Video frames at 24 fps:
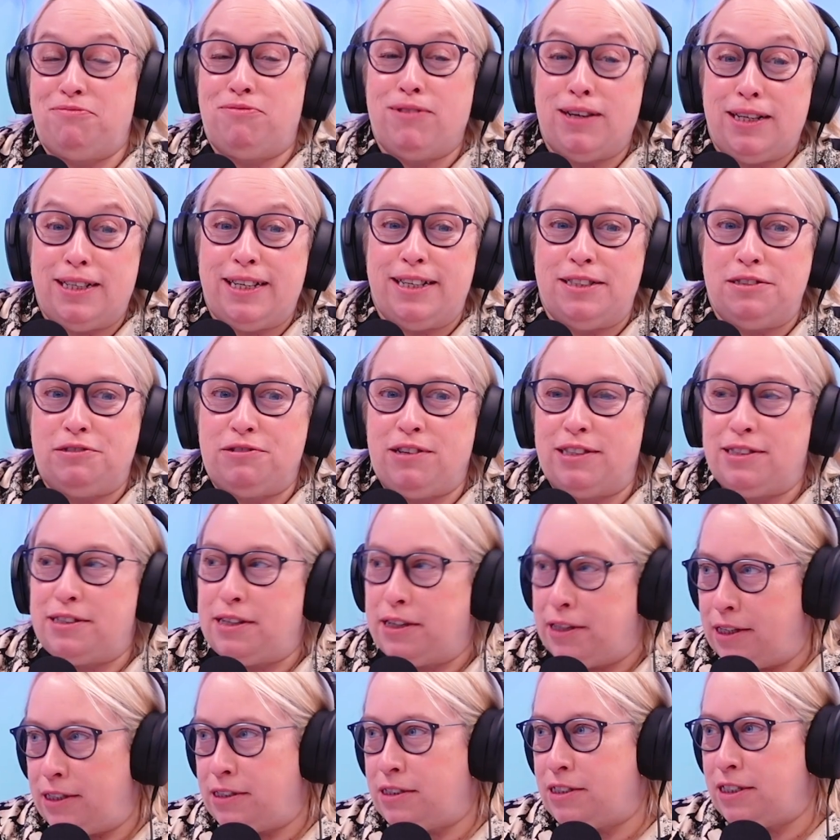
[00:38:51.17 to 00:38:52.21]
a really
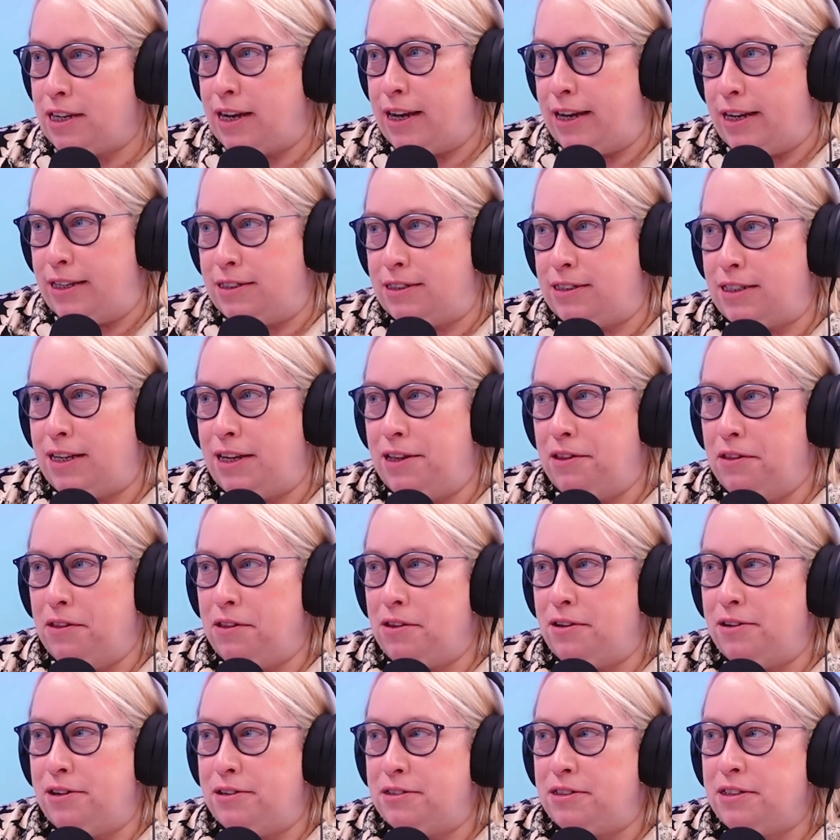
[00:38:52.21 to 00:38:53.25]
interesting exchange
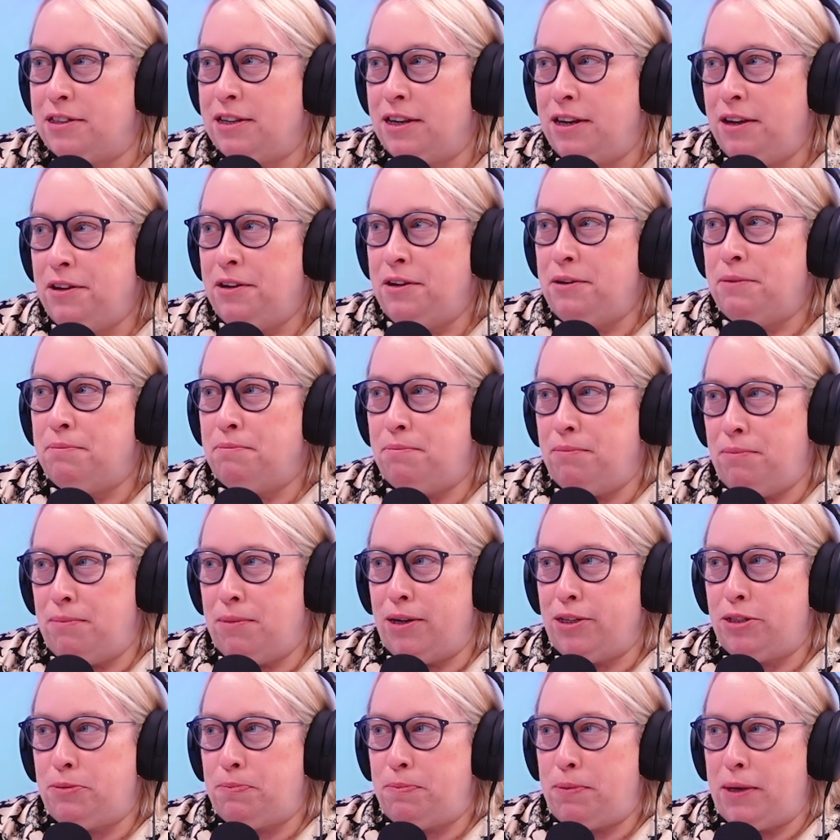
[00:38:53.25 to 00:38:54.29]
in that
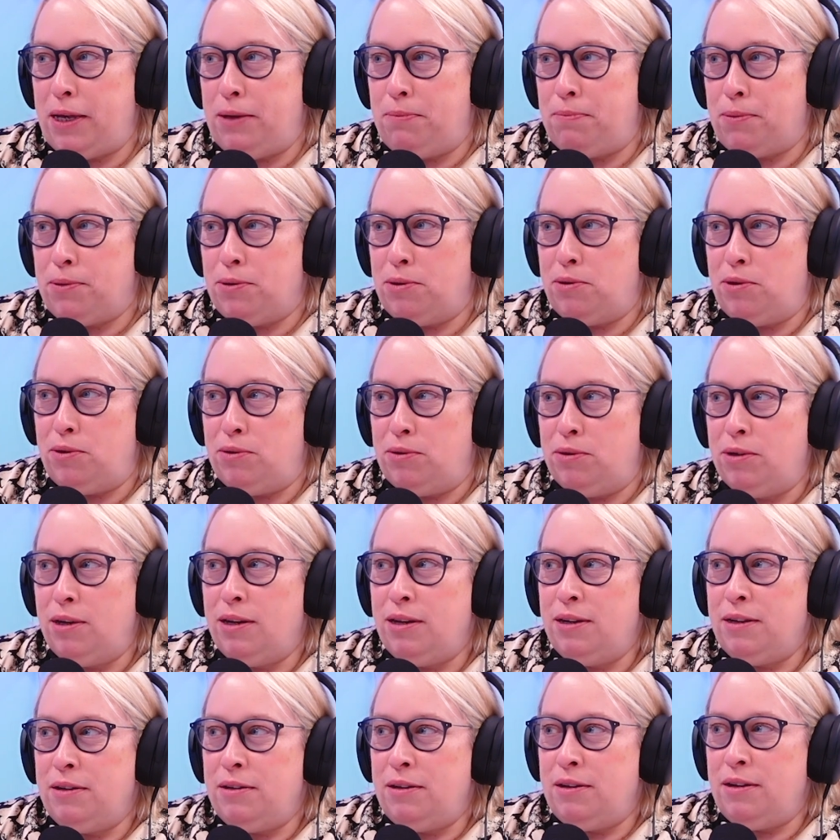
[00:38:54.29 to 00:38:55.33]
most people
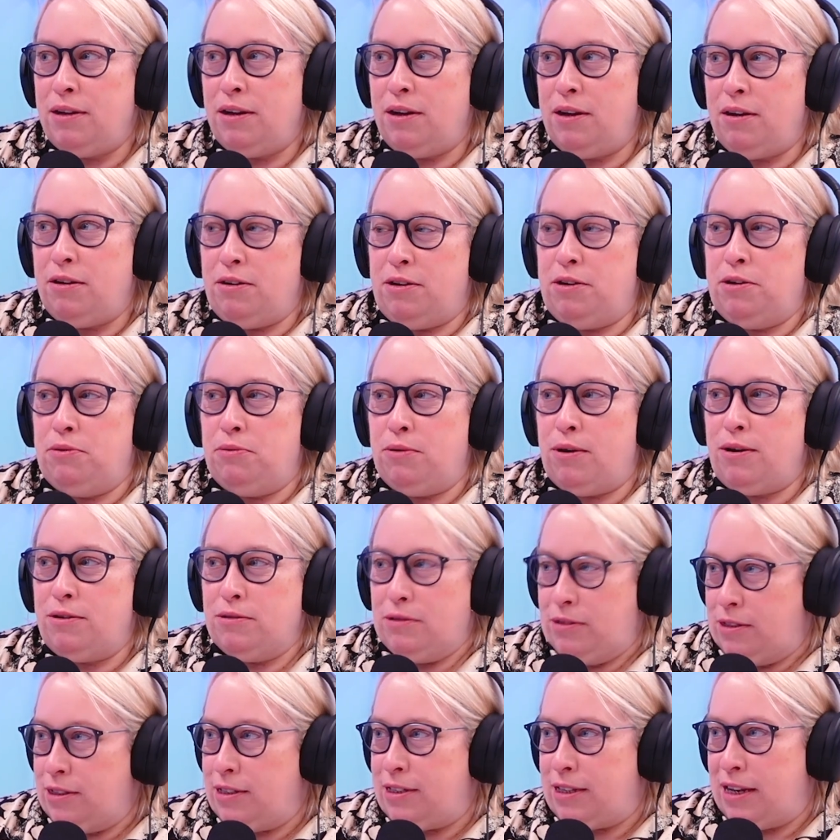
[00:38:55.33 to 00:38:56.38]
who
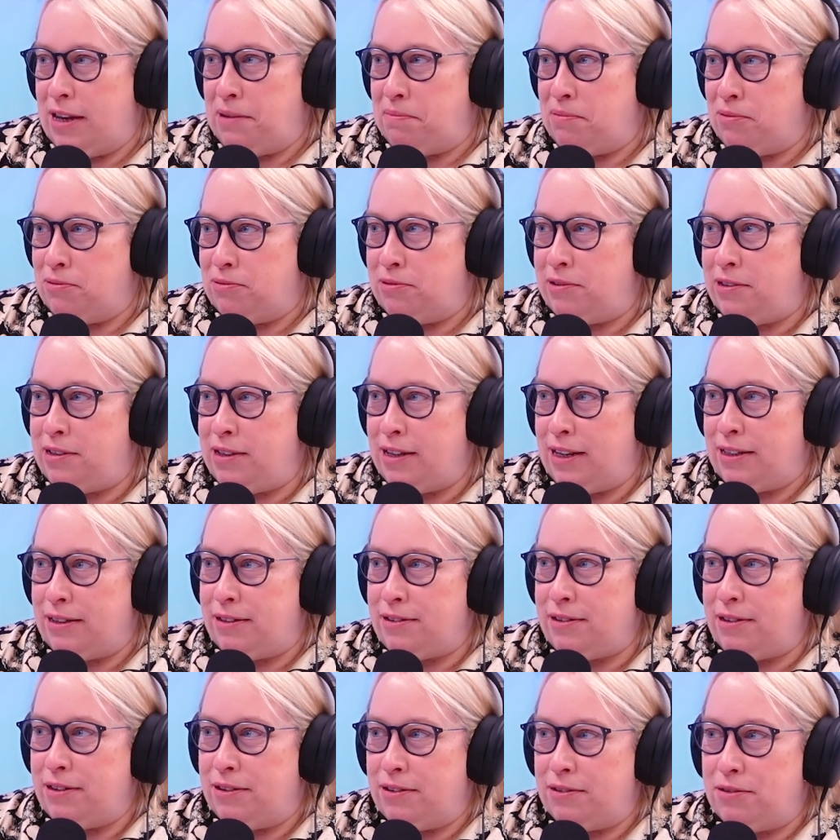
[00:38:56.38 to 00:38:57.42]
aren't disabled
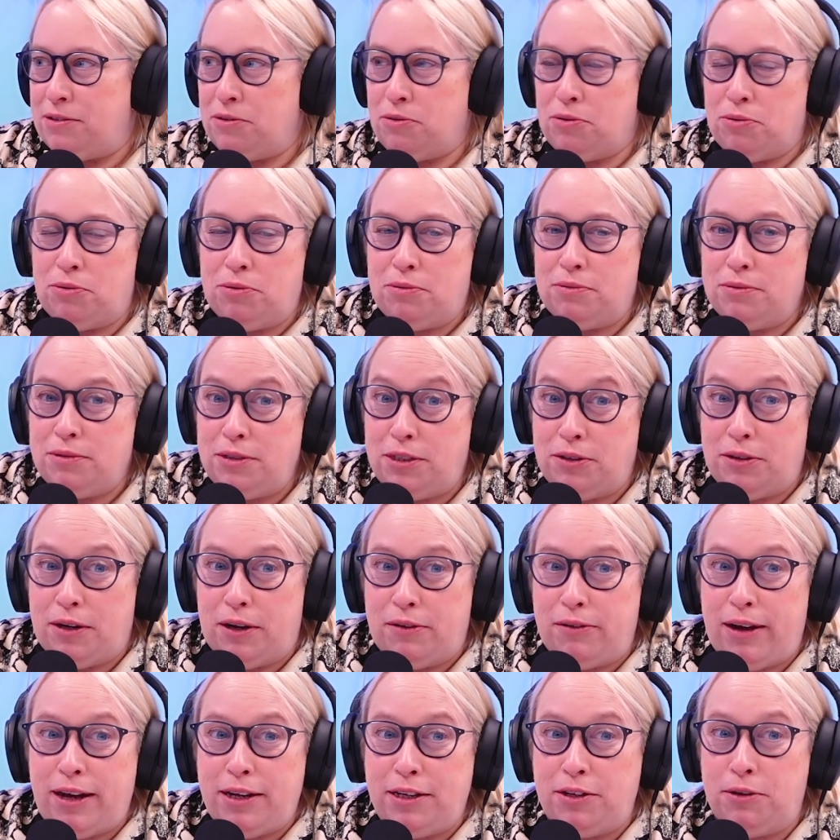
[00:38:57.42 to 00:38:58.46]
think that, or,
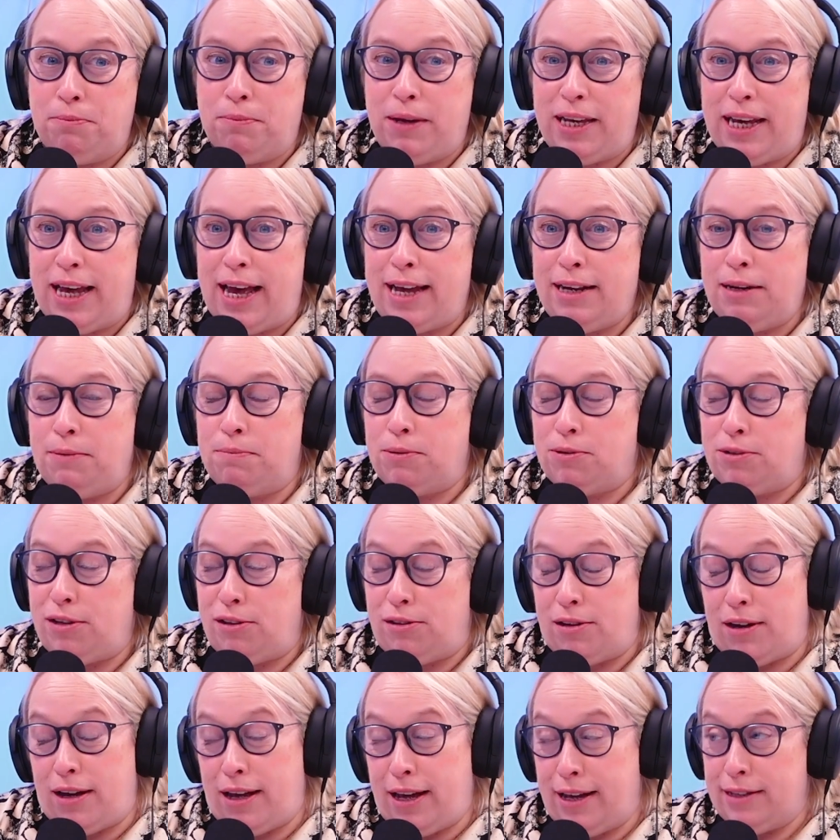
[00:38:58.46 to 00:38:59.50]
you meet
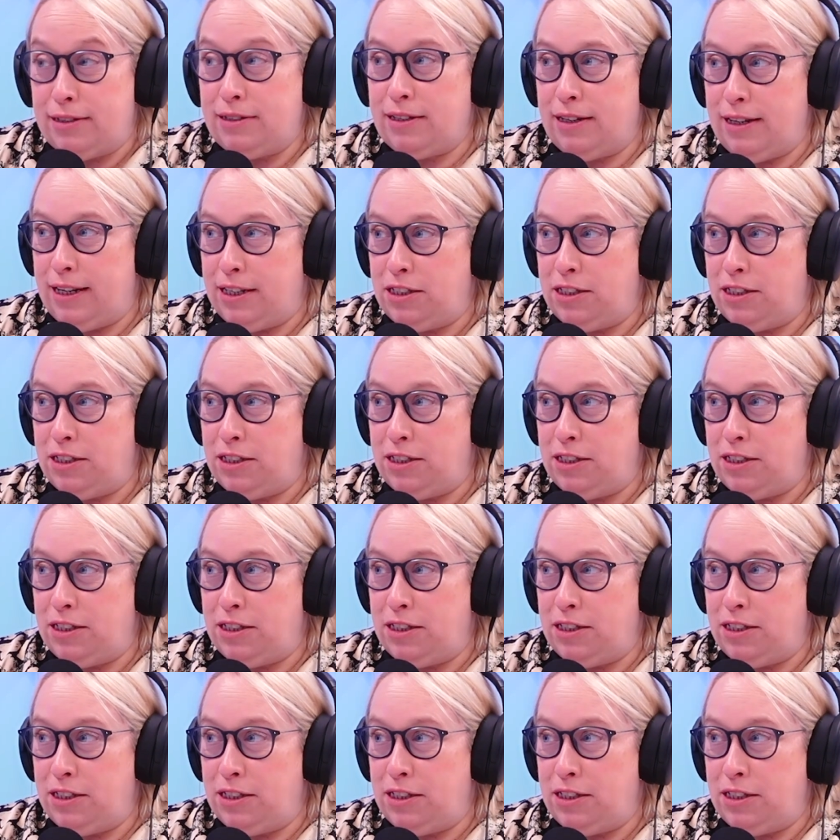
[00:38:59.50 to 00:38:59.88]
anybody that has an